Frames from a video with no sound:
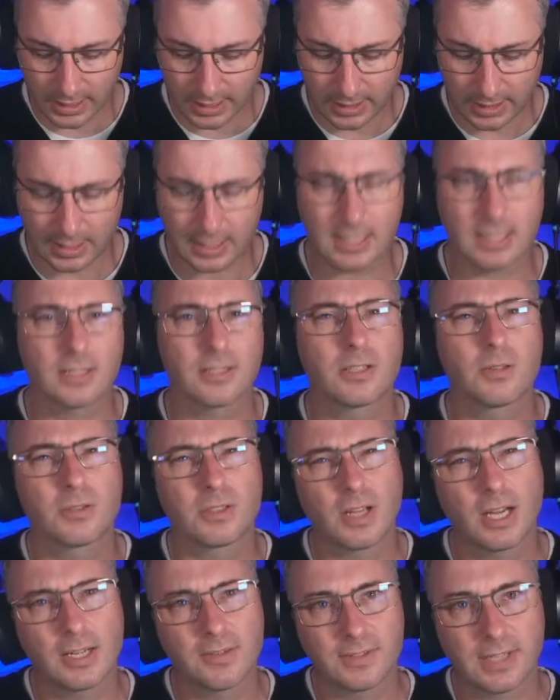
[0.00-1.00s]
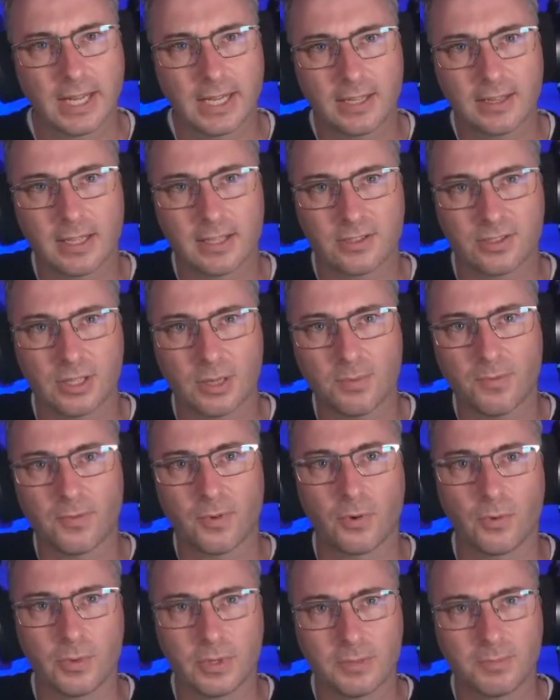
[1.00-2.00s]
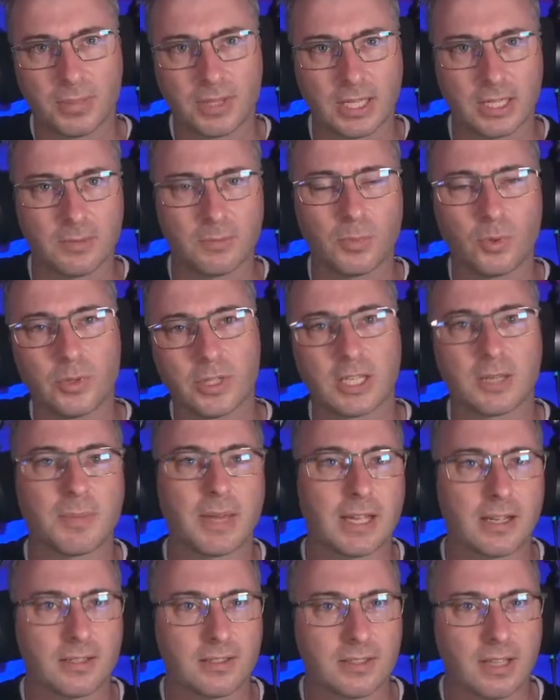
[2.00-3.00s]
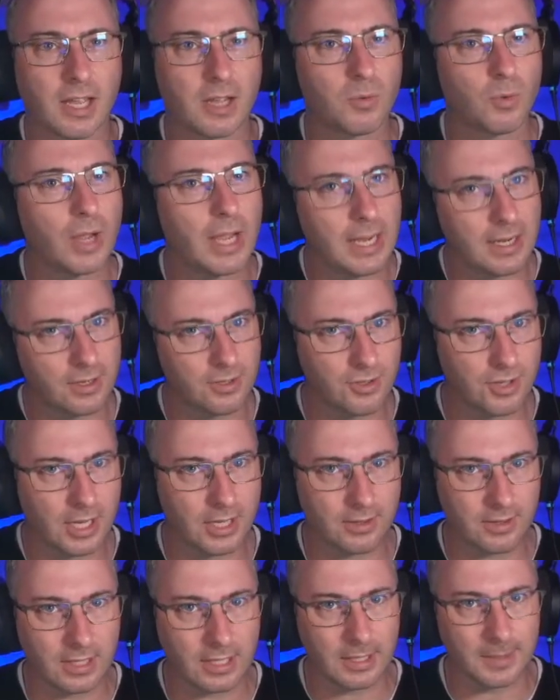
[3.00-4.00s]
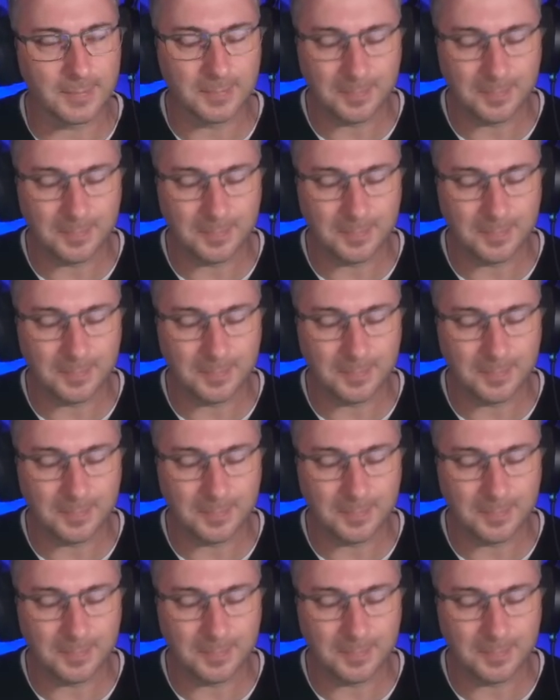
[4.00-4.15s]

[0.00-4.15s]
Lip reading: And so it's kind of taking that step forward, but then pulling you back and saying, well, how did you get there?